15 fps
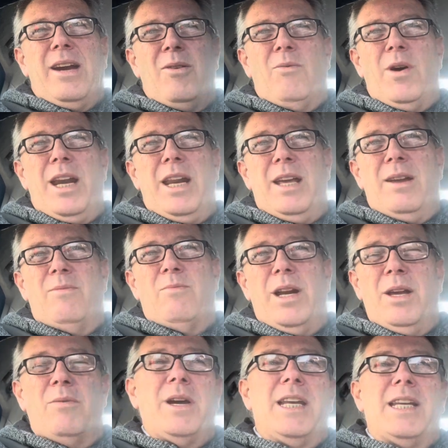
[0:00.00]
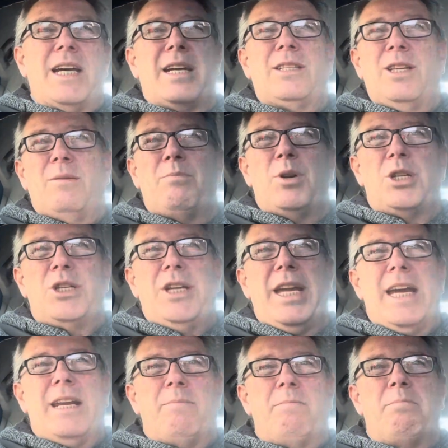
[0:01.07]
when he went out to the bush, he
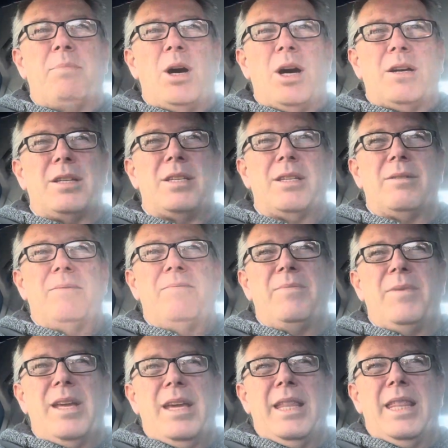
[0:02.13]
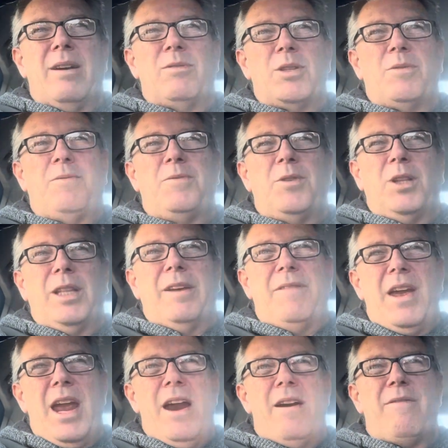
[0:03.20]
had a box that was full of
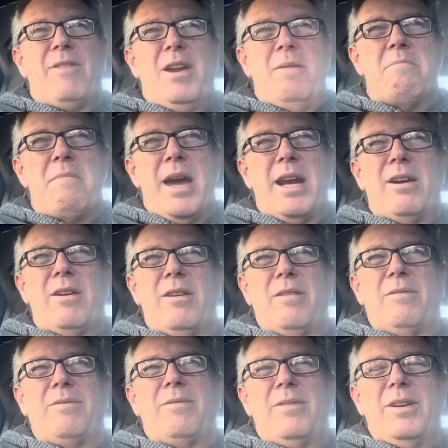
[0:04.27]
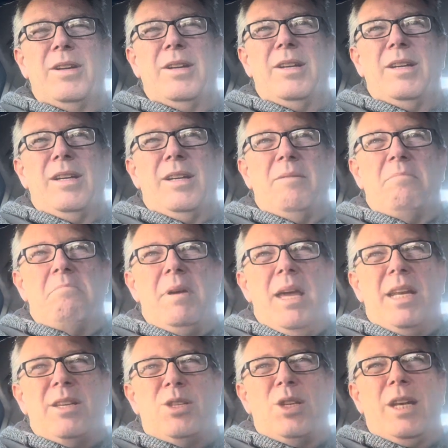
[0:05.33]
every manner of
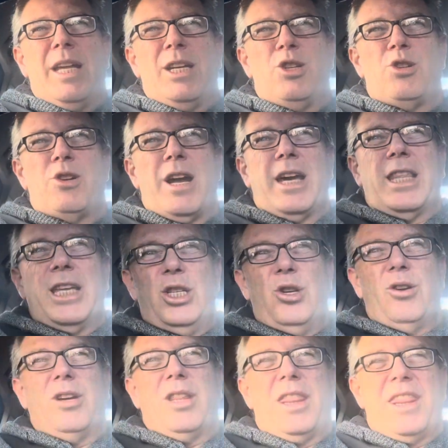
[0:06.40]
medicine and drug that you could